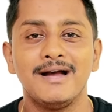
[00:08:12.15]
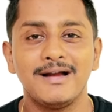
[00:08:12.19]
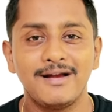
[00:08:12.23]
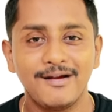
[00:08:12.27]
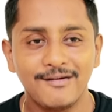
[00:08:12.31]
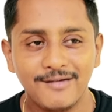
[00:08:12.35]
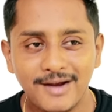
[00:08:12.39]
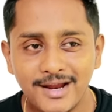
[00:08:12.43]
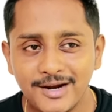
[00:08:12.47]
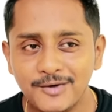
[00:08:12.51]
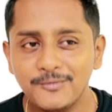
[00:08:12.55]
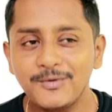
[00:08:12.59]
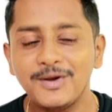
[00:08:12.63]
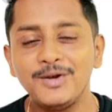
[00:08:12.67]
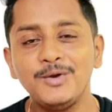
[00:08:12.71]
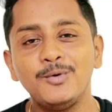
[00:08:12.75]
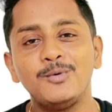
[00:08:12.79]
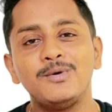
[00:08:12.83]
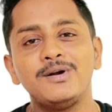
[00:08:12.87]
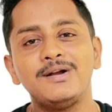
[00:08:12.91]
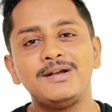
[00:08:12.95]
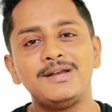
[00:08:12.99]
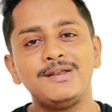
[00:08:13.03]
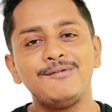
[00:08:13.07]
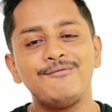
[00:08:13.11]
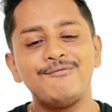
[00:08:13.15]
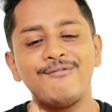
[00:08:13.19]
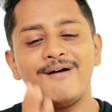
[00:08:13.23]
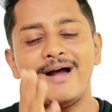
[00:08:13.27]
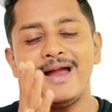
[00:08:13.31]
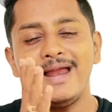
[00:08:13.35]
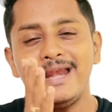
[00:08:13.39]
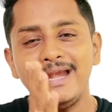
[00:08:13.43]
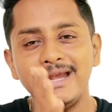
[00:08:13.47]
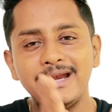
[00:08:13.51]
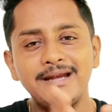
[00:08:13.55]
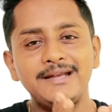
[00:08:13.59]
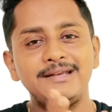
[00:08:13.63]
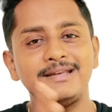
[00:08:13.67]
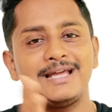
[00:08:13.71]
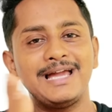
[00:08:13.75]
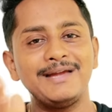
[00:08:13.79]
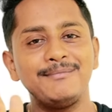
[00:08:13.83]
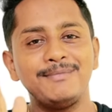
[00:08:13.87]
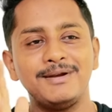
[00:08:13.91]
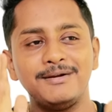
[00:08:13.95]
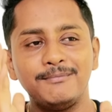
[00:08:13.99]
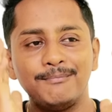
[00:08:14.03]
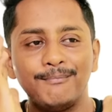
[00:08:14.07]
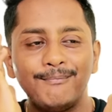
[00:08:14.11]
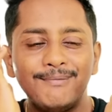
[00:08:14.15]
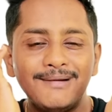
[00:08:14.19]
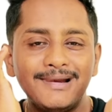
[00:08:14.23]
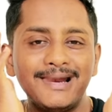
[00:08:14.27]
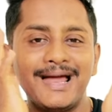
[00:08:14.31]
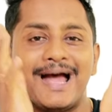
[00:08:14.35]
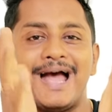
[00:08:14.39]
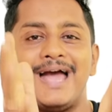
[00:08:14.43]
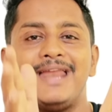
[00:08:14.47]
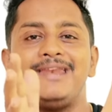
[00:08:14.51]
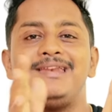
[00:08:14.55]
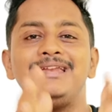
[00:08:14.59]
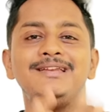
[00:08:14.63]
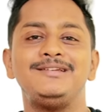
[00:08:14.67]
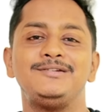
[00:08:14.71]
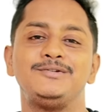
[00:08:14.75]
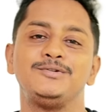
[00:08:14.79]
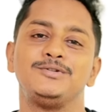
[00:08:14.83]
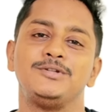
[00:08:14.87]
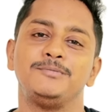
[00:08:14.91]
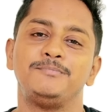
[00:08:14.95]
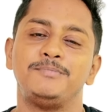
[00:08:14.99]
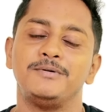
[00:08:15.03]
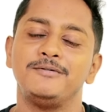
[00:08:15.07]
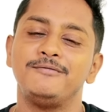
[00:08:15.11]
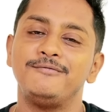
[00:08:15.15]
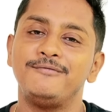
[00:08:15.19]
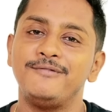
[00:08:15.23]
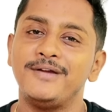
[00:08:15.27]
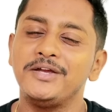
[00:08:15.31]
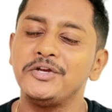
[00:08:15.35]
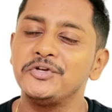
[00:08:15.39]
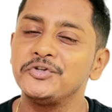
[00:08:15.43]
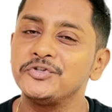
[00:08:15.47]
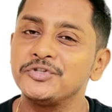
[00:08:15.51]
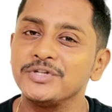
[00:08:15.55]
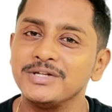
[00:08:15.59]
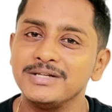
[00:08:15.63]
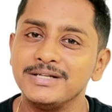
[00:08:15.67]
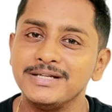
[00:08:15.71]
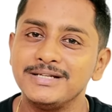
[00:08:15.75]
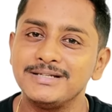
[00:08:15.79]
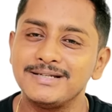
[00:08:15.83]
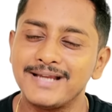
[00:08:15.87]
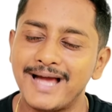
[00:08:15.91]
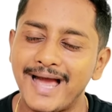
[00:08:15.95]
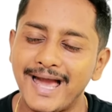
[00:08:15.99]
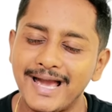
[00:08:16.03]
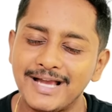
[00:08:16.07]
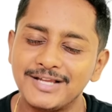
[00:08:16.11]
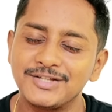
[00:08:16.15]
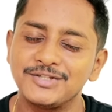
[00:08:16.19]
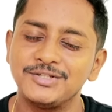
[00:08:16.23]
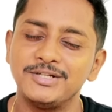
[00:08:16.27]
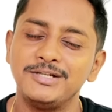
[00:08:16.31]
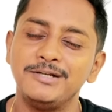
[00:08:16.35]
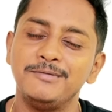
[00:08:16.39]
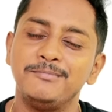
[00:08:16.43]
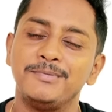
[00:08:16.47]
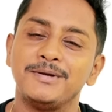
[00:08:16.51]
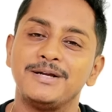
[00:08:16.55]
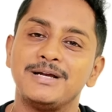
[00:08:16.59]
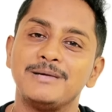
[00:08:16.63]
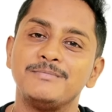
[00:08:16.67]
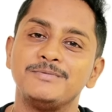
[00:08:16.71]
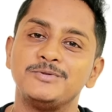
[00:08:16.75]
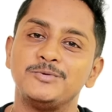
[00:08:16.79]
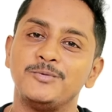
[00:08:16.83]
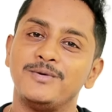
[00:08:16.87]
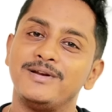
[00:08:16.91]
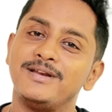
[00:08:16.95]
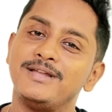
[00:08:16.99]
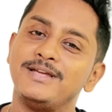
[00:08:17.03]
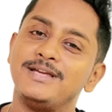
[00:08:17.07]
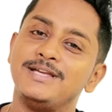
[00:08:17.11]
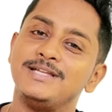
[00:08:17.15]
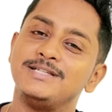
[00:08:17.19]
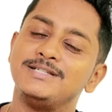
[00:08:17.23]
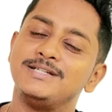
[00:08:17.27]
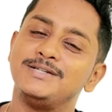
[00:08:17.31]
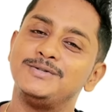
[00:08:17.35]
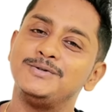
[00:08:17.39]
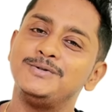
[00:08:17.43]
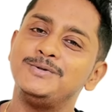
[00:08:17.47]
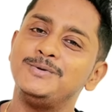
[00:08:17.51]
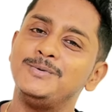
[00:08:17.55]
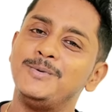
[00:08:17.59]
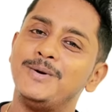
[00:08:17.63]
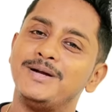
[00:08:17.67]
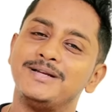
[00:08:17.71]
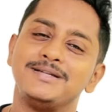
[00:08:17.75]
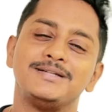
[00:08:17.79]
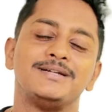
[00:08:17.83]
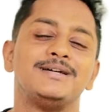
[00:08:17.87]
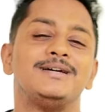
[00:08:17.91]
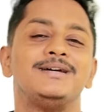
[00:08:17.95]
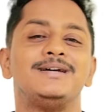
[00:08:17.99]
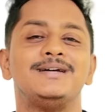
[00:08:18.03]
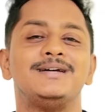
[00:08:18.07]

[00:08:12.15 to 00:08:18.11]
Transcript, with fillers: Correct? When you divide a time and plan it to the perfection, it actually becomes very easy to do it.